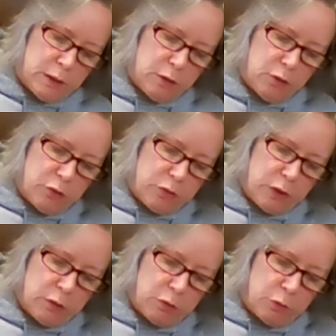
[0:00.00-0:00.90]
to just
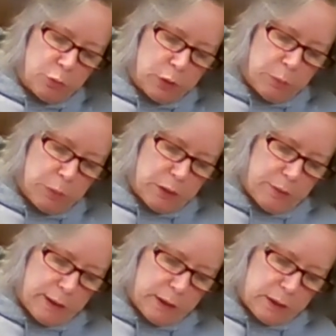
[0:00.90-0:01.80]
under the rim, I
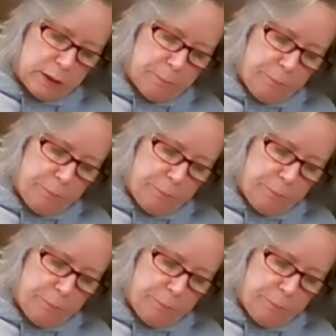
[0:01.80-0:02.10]
think.